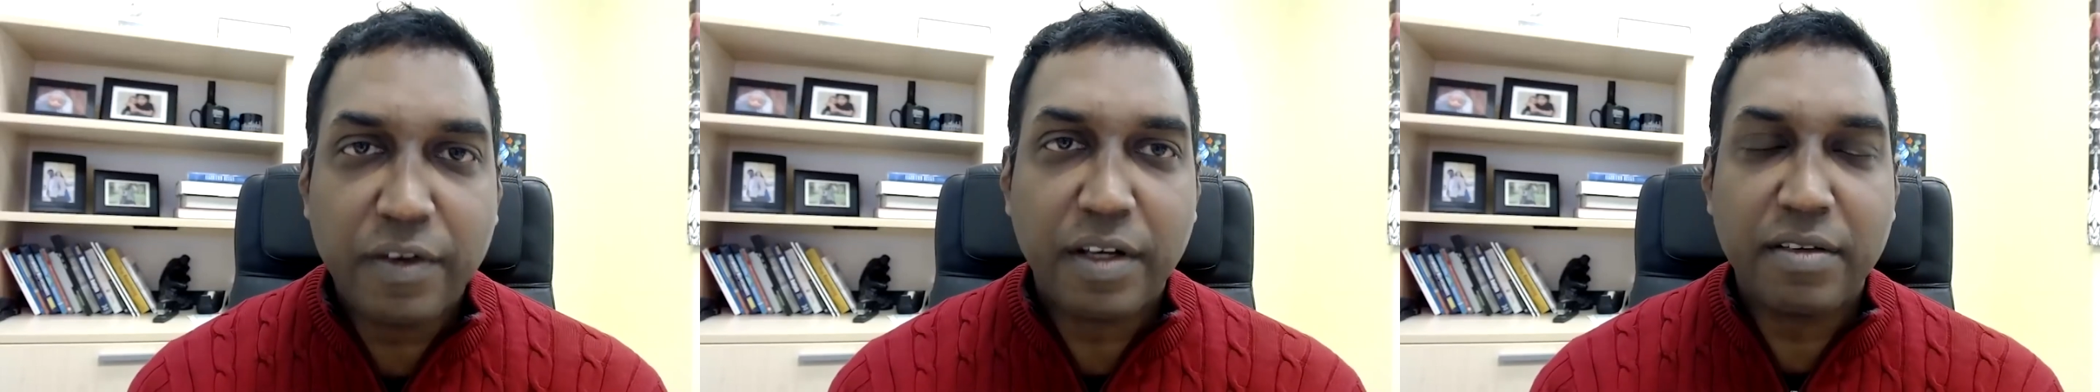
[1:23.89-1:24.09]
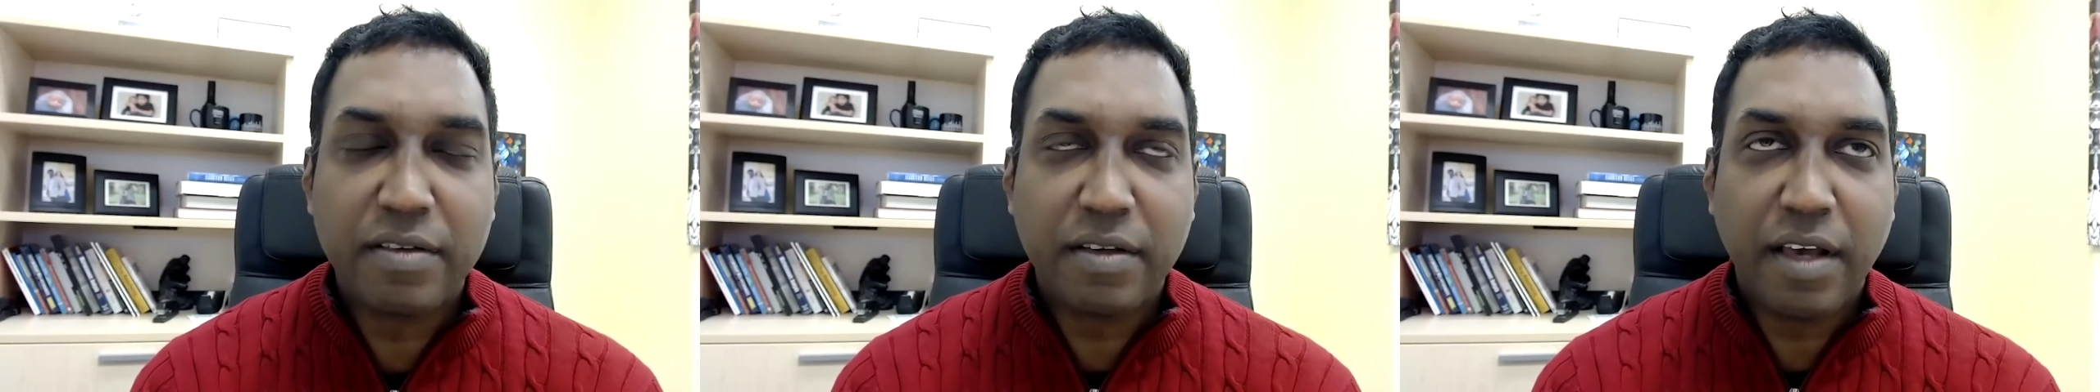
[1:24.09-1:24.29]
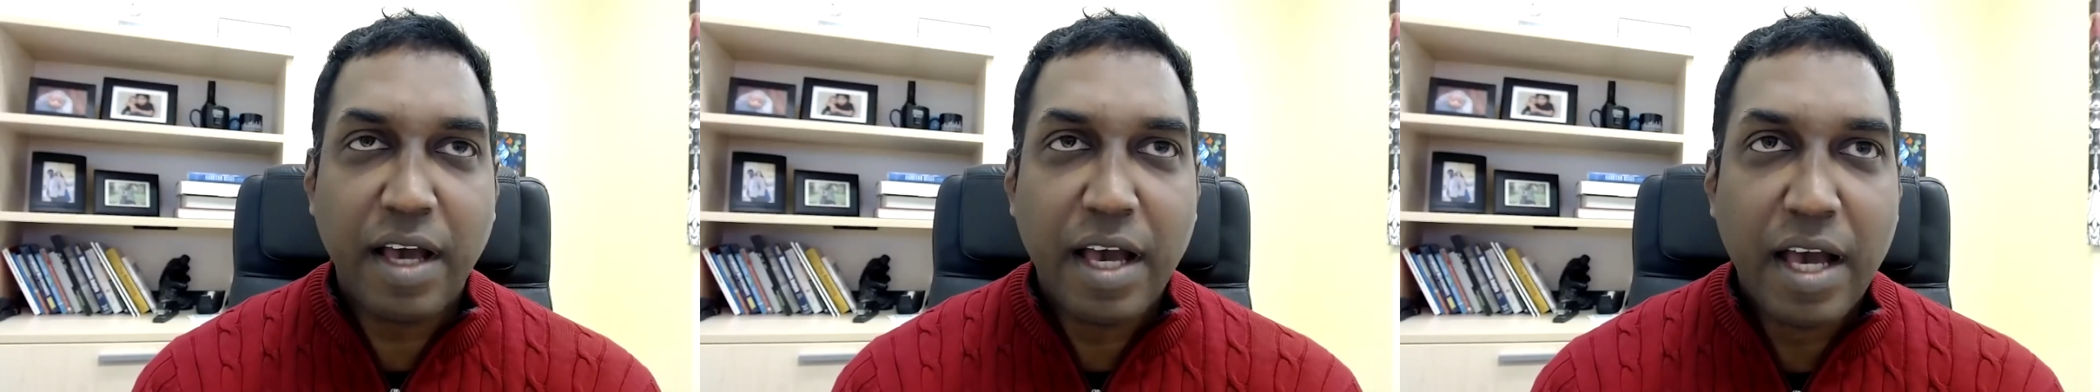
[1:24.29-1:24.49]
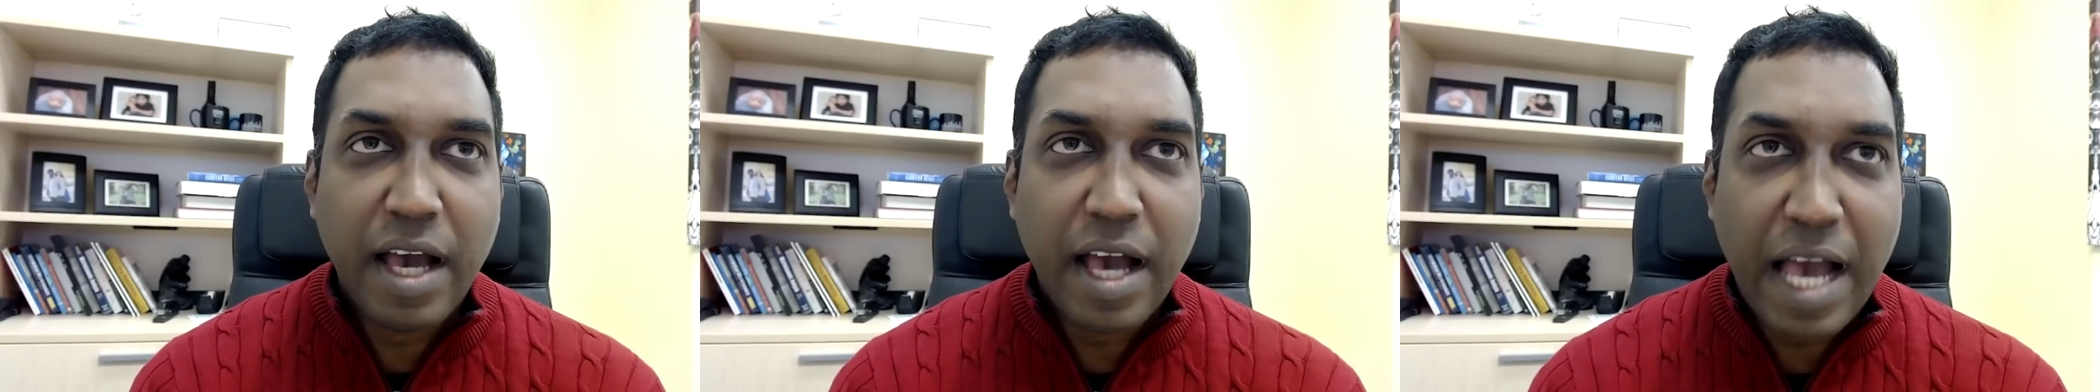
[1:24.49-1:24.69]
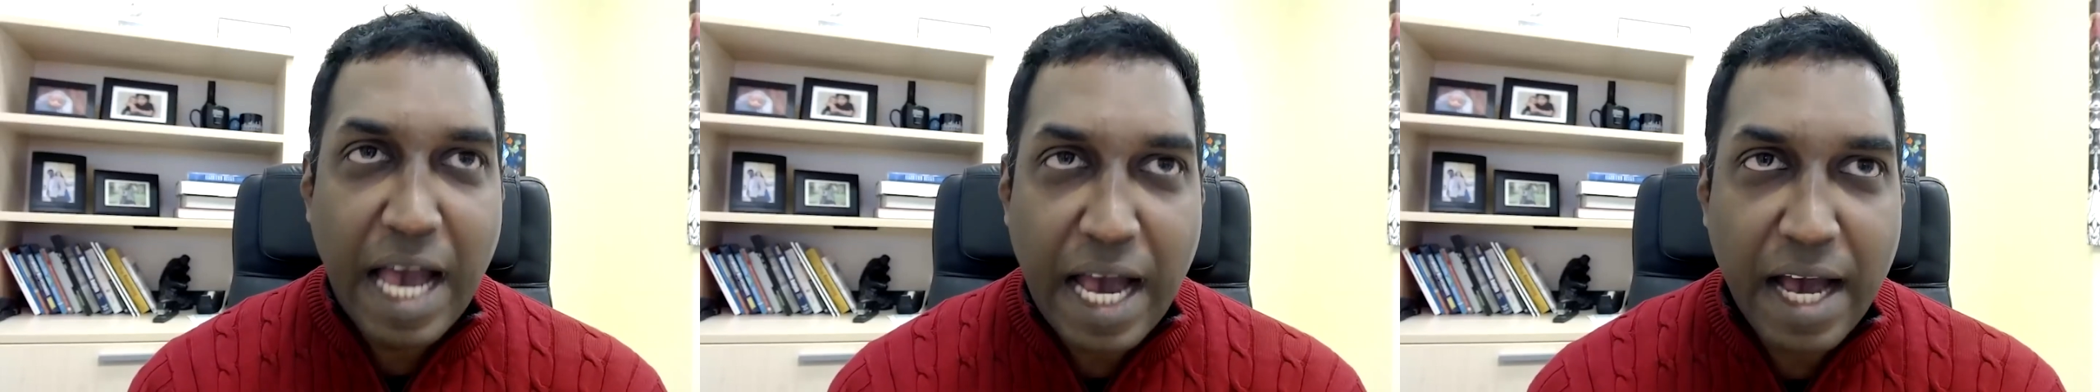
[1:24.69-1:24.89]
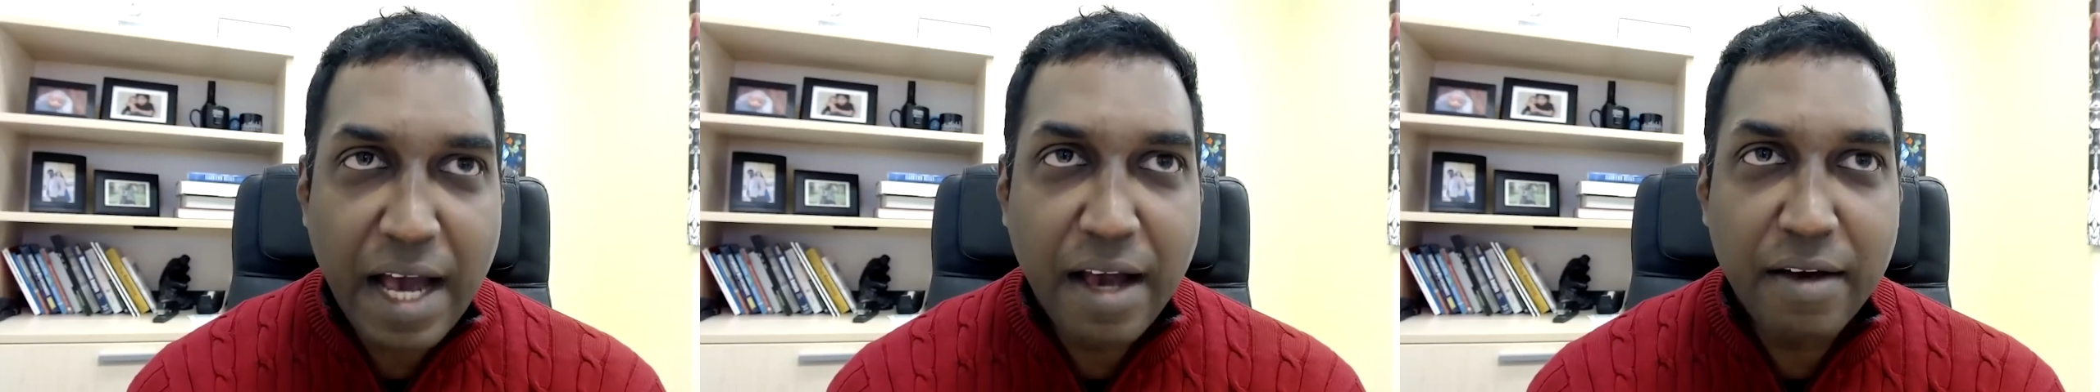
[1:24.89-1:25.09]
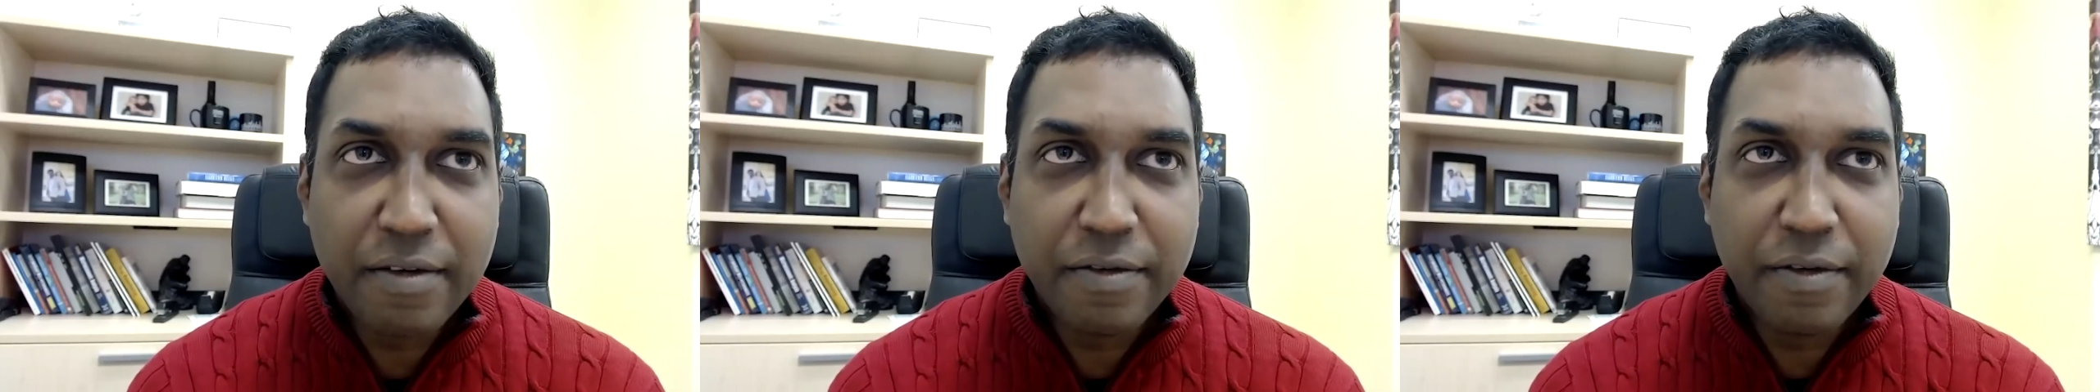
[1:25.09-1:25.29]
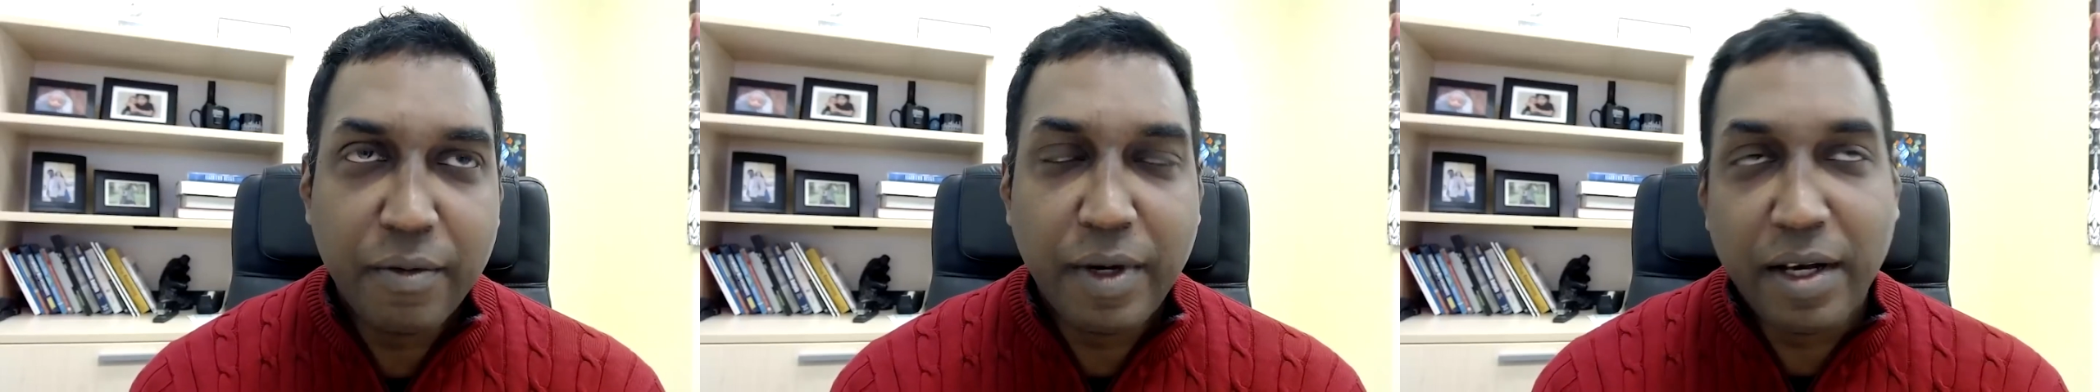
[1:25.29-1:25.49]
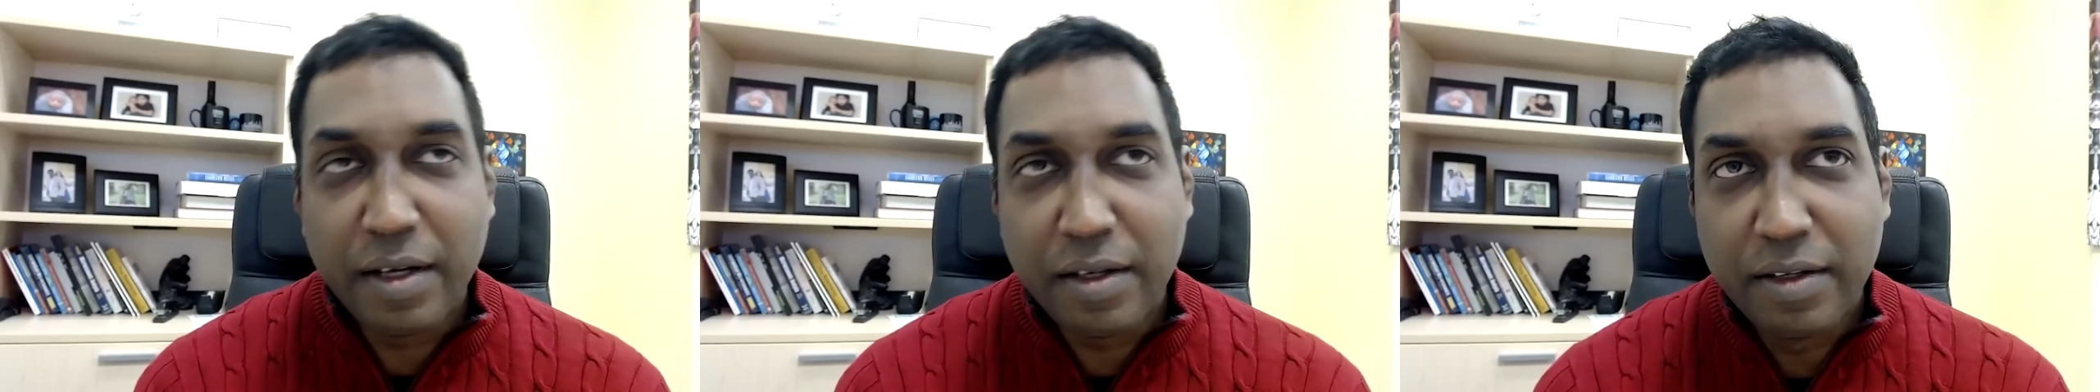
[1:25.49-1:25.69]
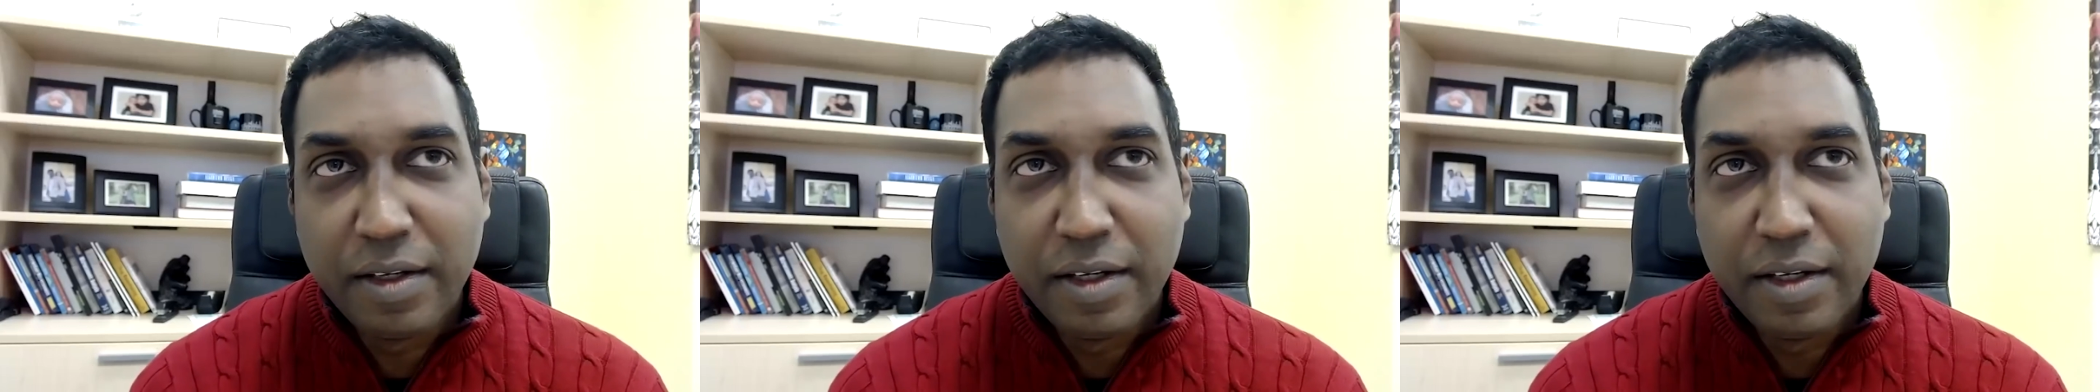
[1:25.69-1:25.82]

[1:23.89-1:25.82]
us have, well,